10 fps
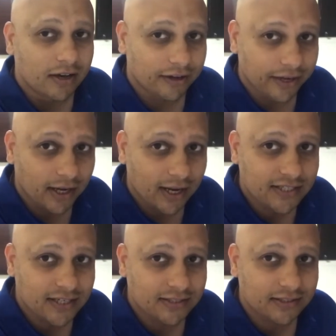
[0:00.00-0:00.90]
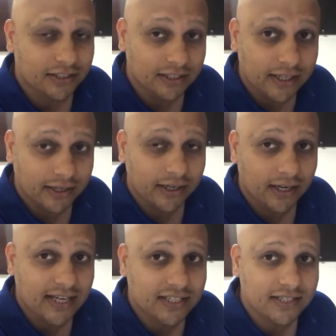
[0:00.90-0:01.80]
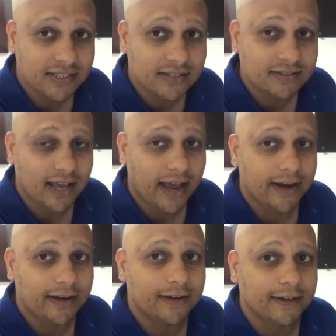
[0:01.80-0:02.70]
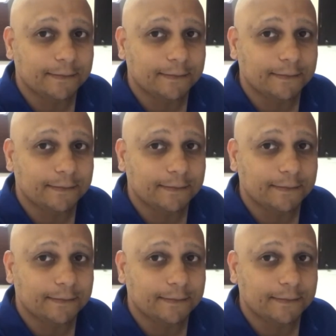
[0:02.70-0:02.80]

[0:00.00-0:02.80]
realizations and